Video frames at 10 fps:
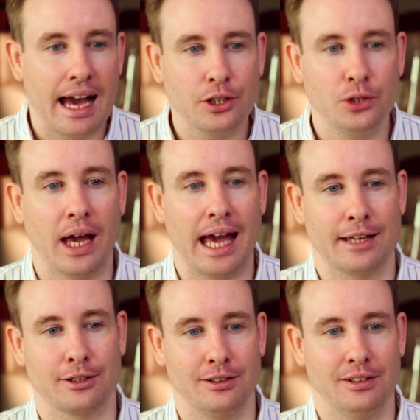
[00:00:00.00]
How do you
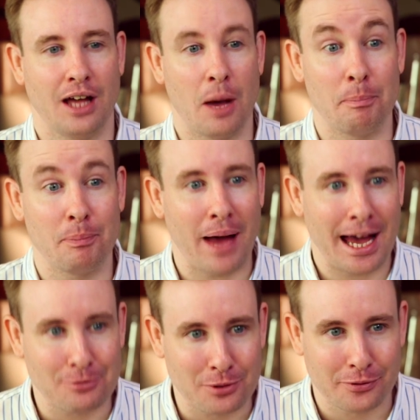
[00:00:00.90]
handle a
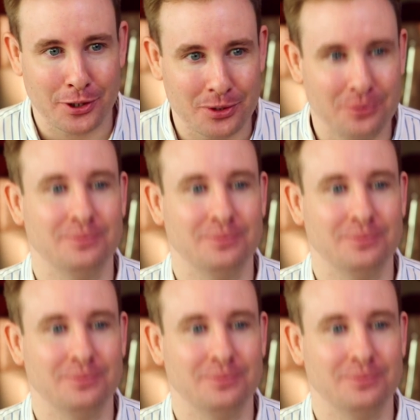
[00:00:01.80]
bad review?